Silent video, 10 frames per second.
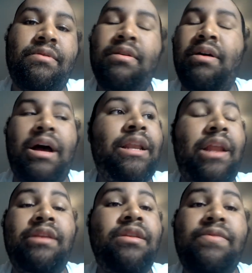You know,
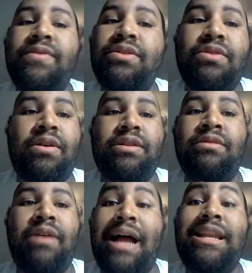I never thought,
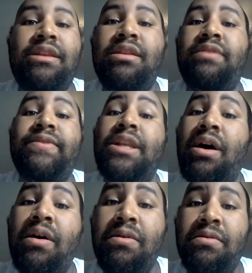you know, I didn't even
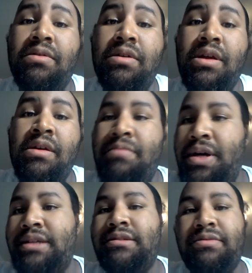know.
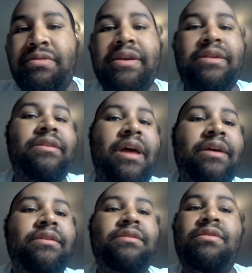Because you thinking,
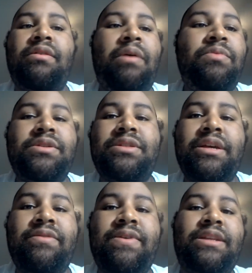hey, you know, I wouldn't
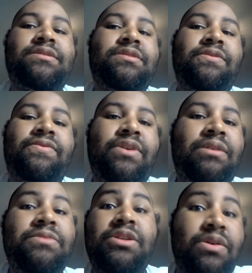take advantage of your
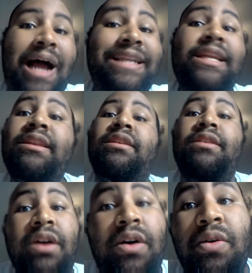family. You know, I didn't
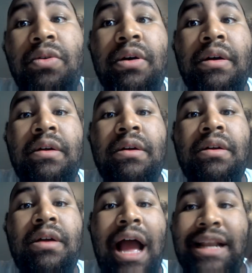know.
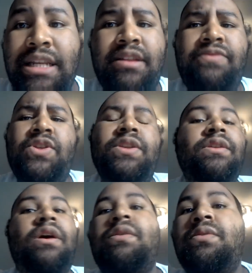I didn't
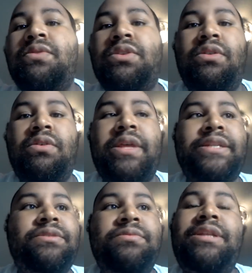even know, you know,
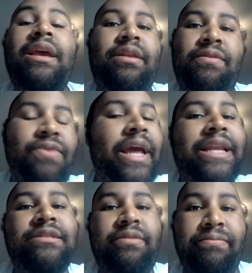that she was taking
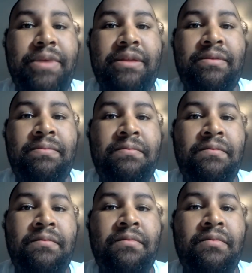advantage of me.
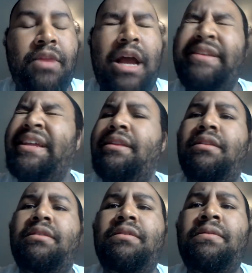I didn't.